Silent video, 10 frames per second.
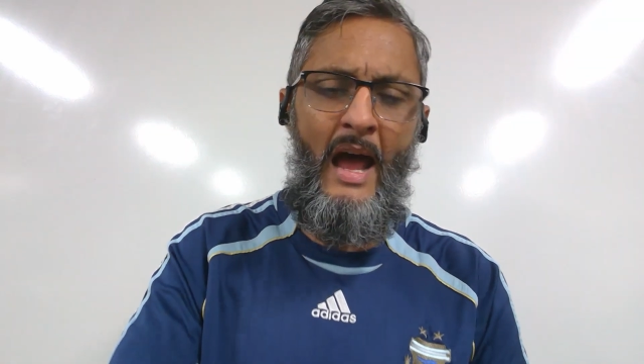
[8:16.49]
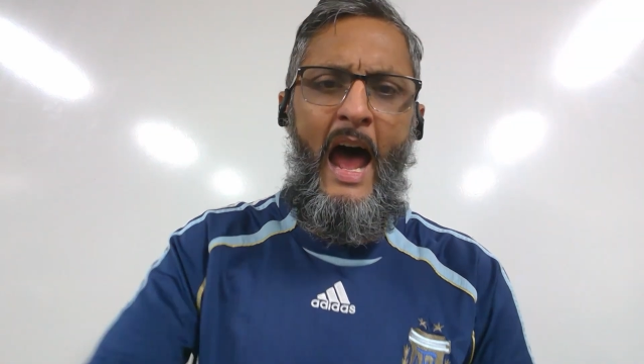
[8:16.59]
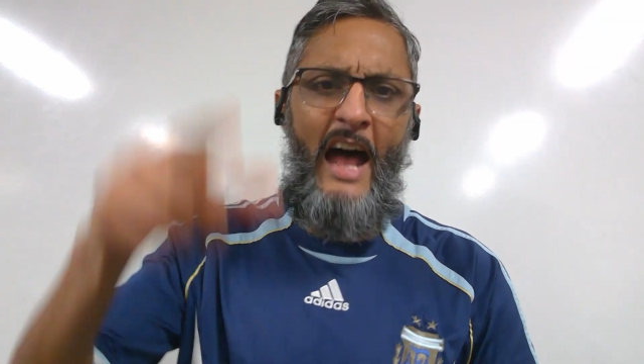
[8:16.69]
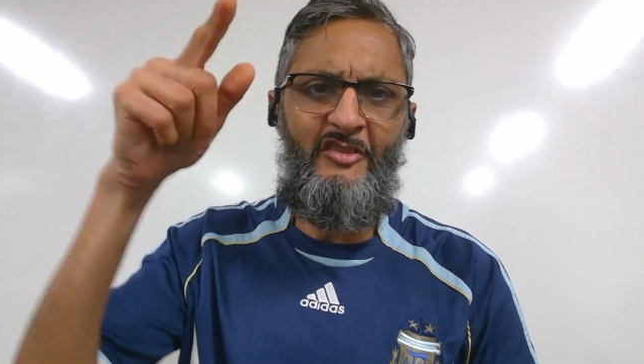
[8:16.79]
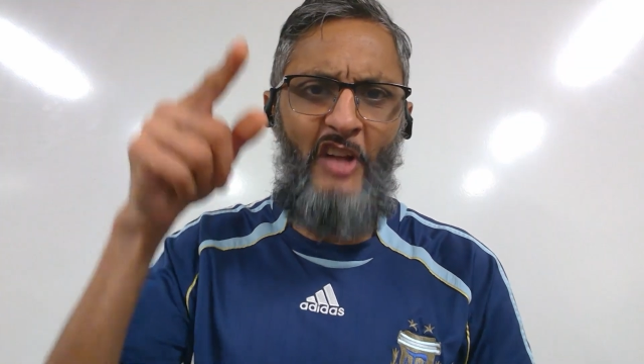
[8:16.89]

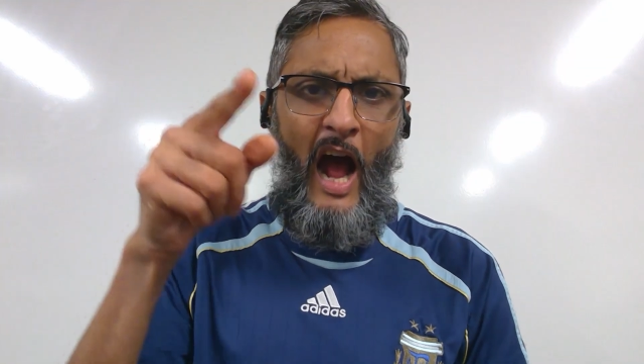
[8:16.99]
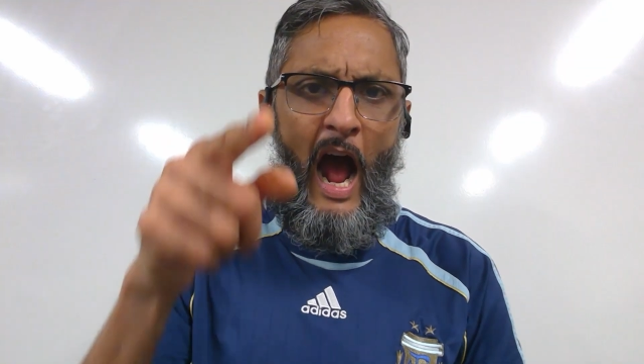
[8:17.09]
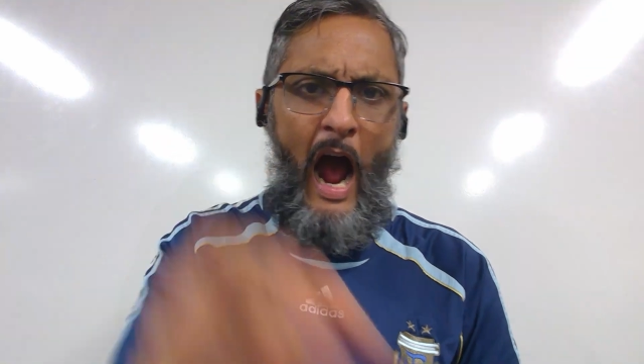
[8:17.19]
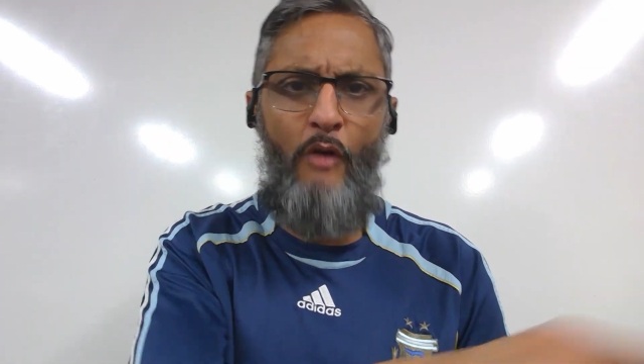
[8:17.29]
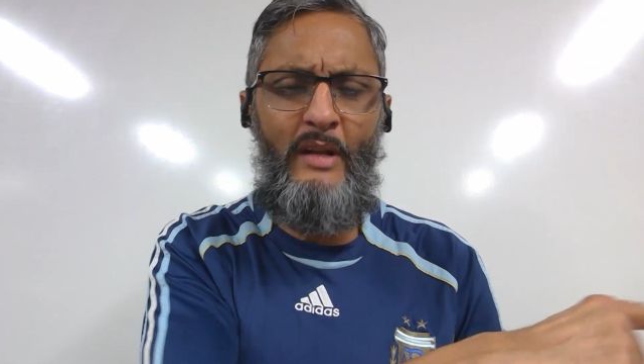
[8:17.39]
as to
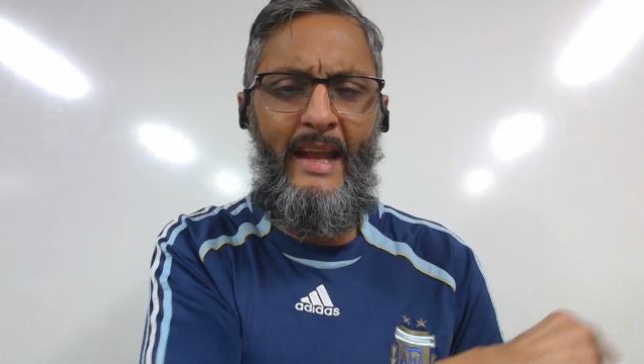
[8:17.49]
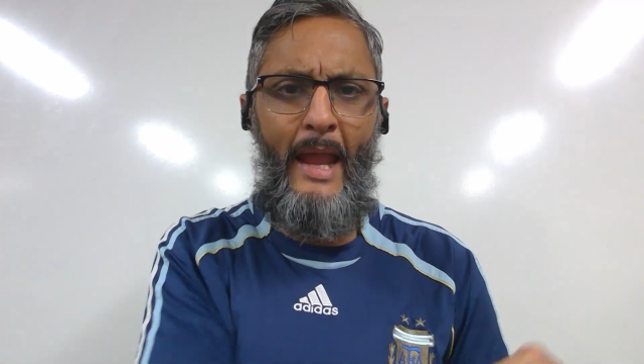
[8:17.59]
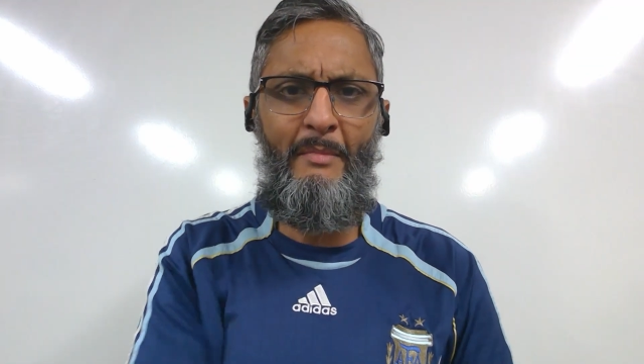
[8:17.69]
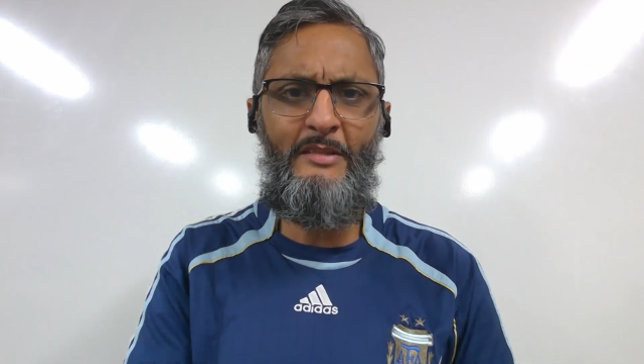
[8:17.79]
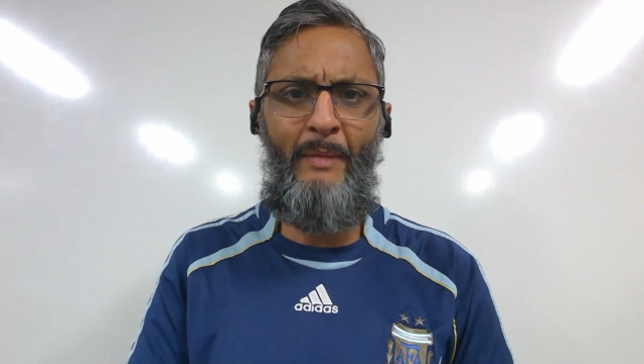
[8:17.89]
how the
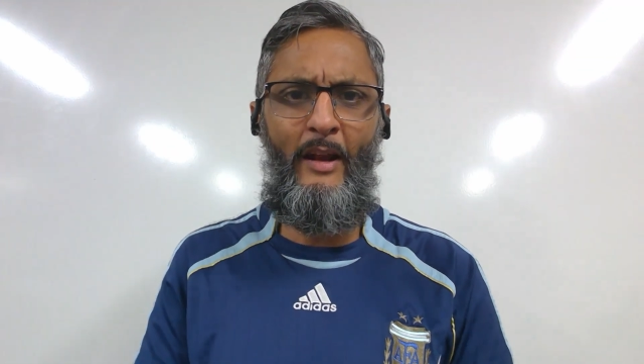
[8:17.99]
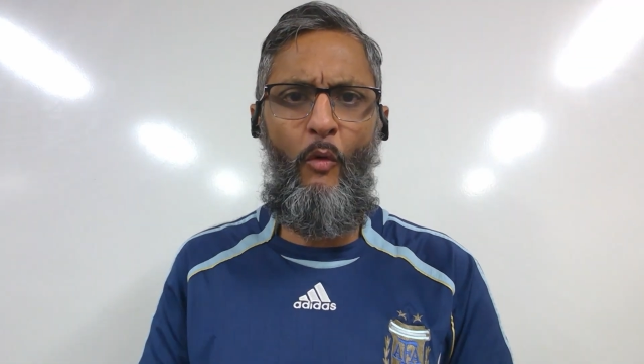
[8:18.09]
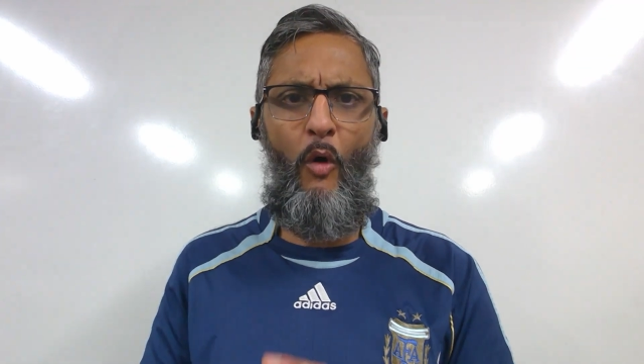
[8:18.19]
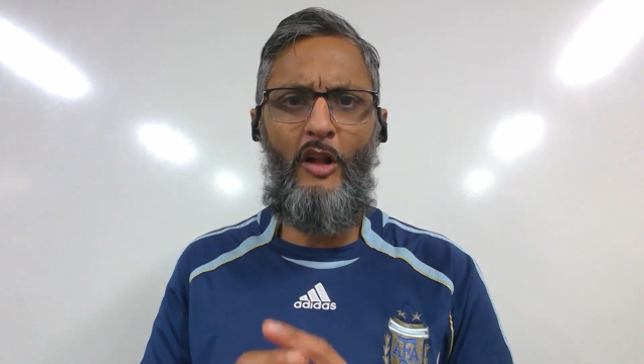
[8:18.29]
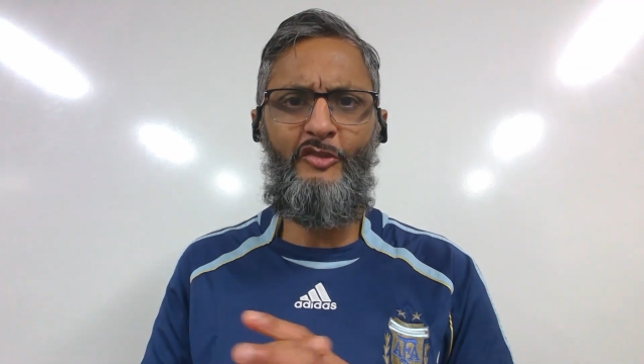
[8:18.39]
game is played on
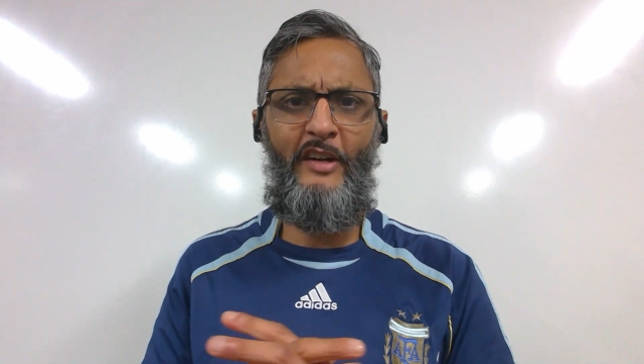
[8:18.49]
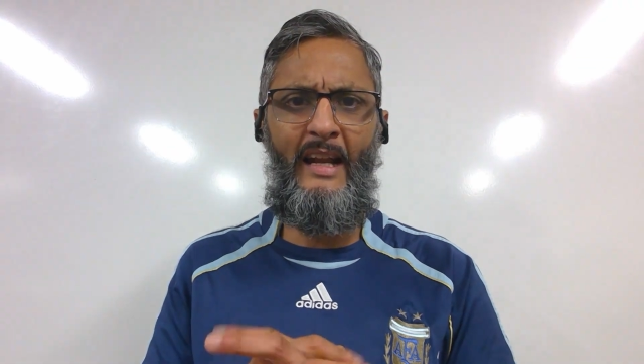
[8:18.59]
Wall Street.